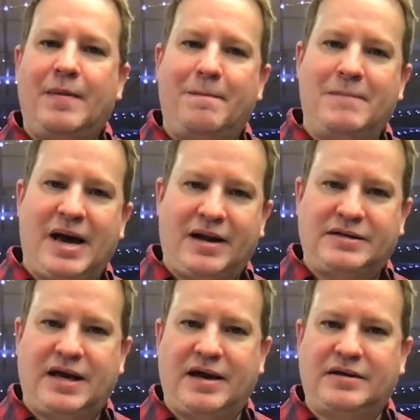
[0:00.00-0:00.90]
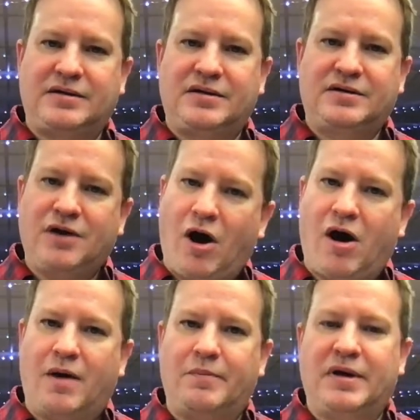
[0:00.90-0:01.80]
meditate,
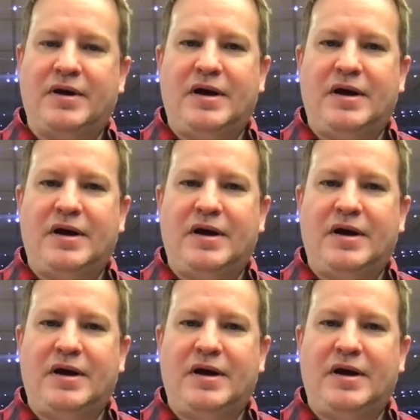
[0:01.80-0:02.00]
calm.